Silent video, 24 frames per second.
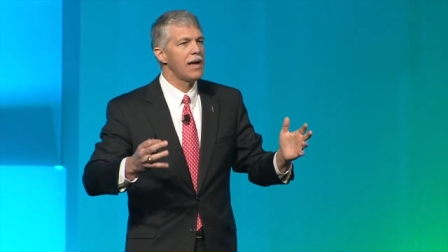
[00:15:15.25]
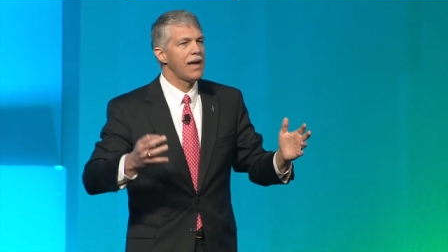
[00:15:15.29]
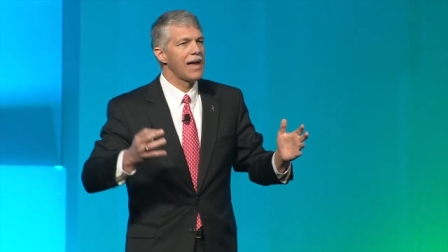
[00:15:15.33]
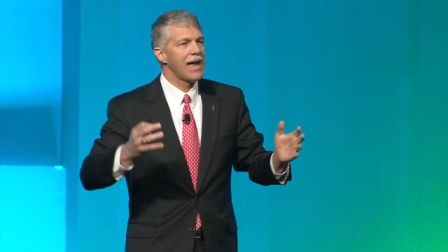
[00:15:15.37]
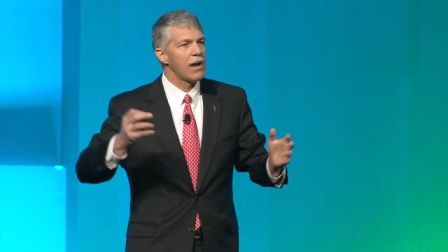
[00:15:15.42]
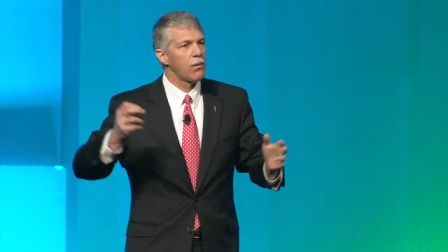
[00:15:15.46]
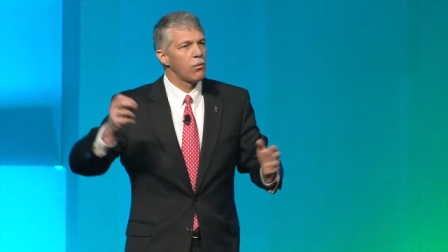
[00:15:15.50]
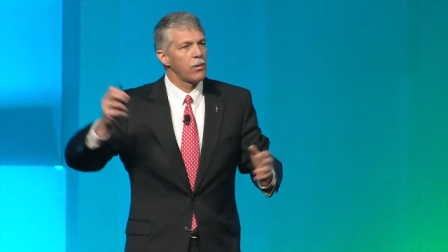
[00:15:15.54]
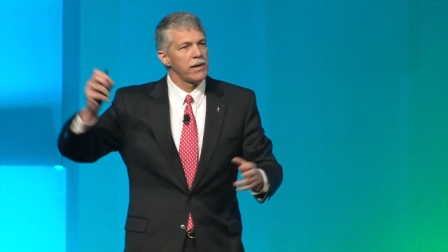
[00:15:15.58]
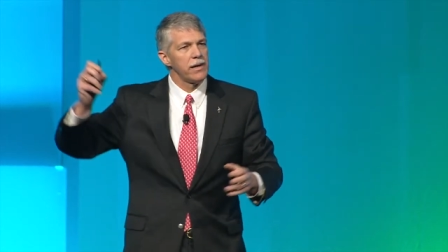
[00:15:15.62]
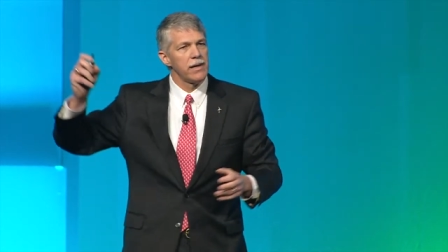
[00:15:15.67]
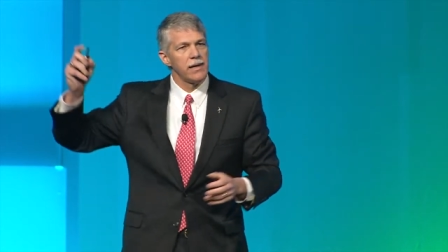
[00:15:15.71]

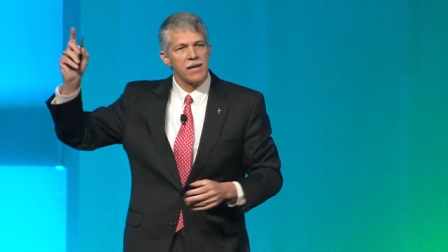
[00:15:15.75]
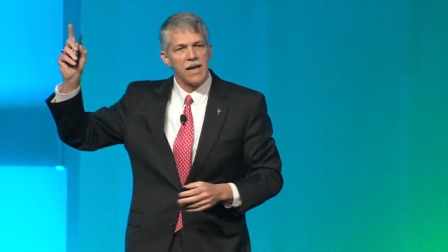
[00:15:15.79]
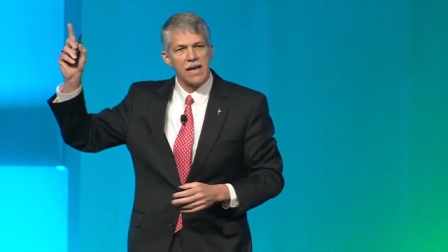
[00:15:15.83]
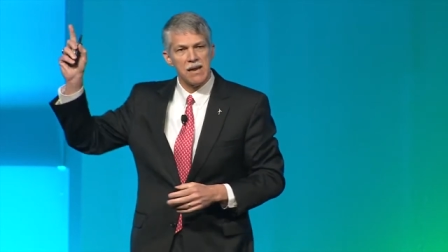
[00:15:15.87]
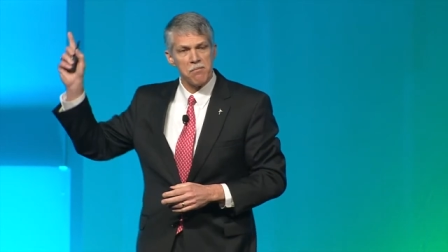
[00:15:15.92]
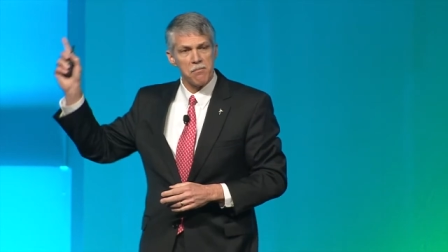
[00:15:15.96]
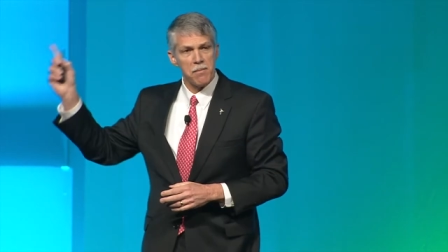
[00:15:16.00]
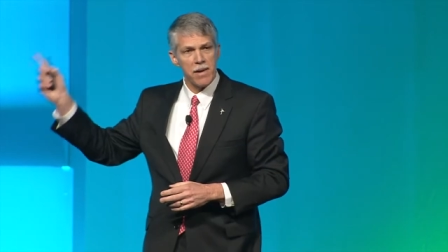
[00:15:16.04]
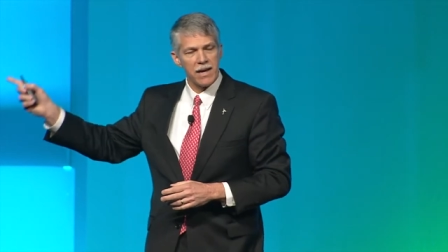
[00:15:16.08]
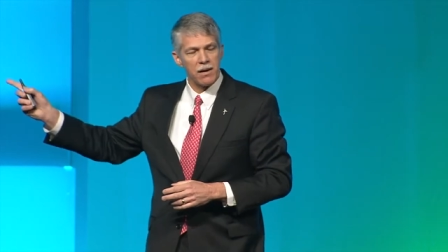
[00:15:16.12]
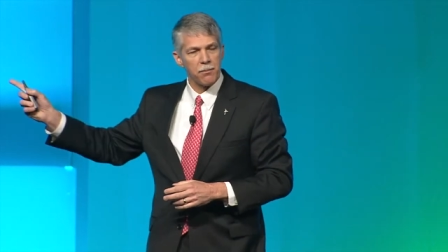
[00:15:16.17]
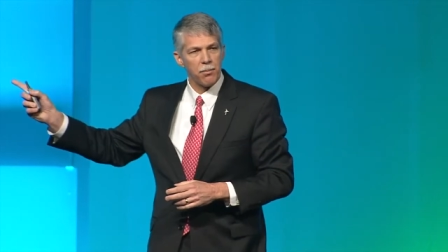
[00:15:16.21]
and we need to
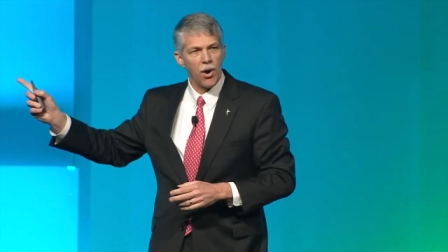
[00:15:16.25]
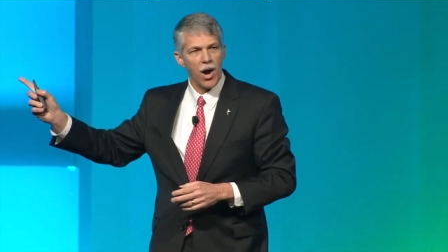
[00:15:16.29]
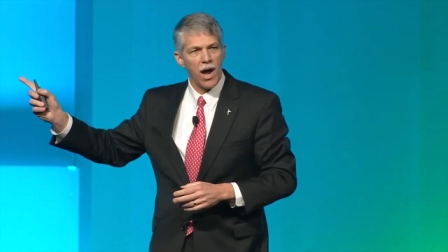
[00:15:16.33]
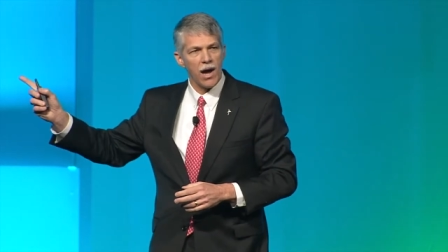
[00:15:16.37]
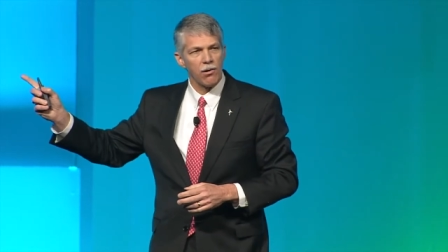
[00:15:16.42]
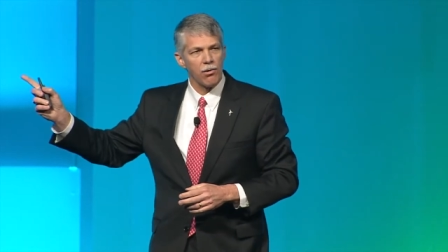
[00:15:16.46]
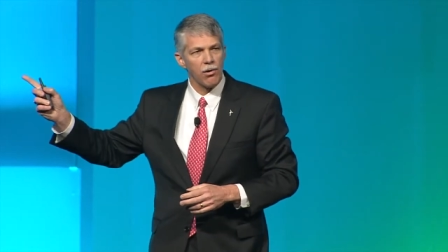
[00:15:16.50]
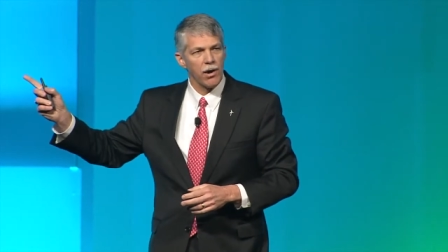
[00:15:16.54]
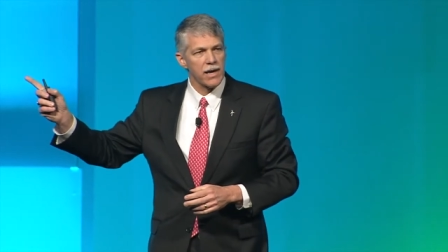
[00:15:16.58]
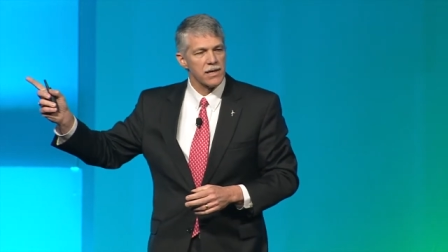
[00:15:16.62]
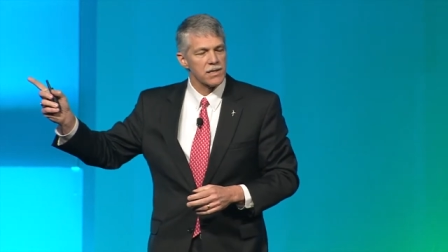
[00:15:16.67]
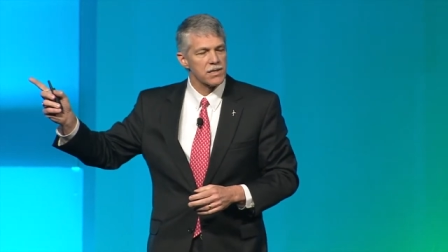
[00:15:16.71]
make
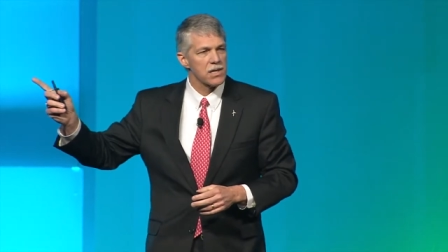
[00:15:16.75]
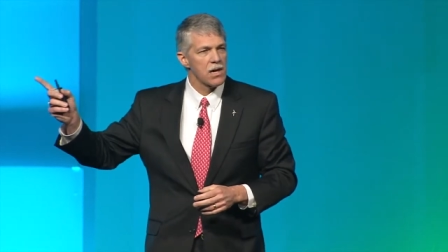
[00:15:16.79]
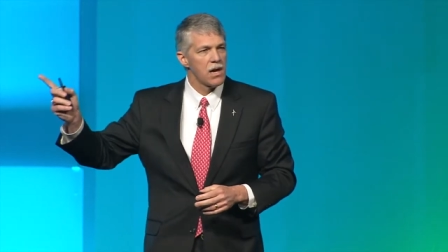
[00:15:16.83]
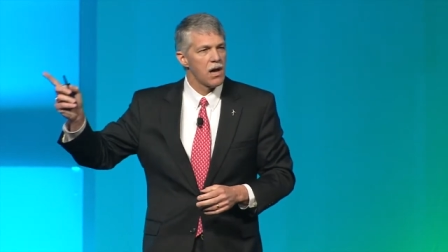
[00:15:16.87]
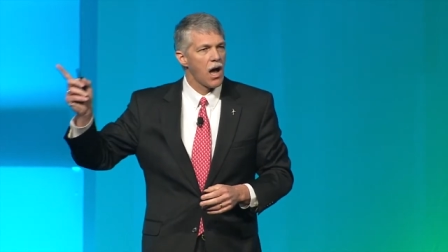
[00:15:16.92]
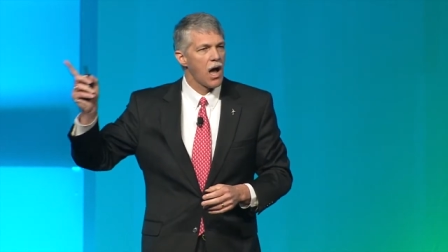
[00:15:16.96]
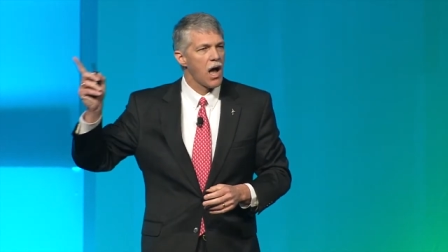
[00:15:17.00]
progress